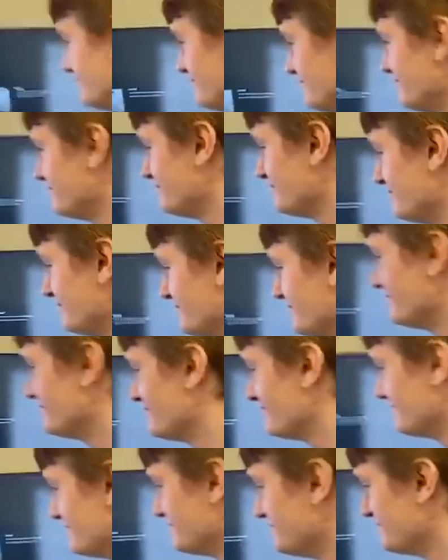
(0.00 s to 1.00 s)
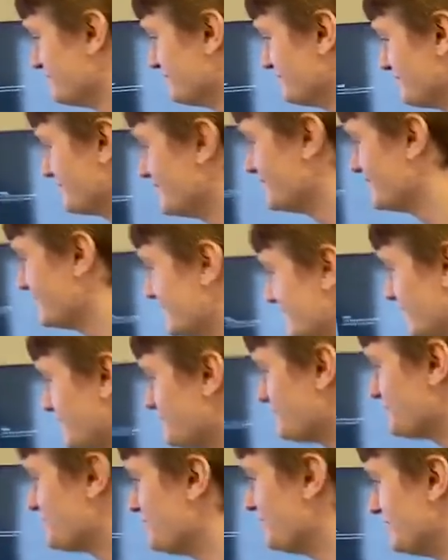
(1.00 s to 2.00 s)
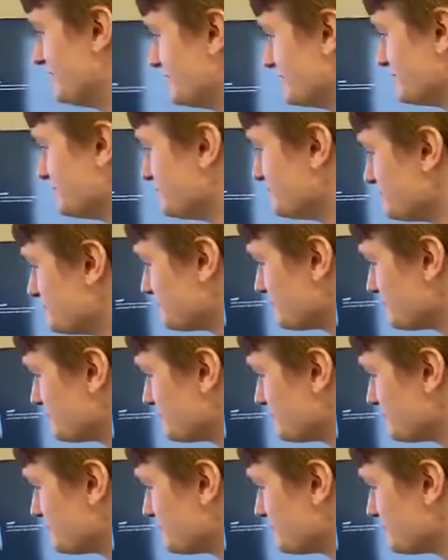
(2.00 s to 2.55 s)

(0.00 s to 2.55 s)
medium post. Sounds good. People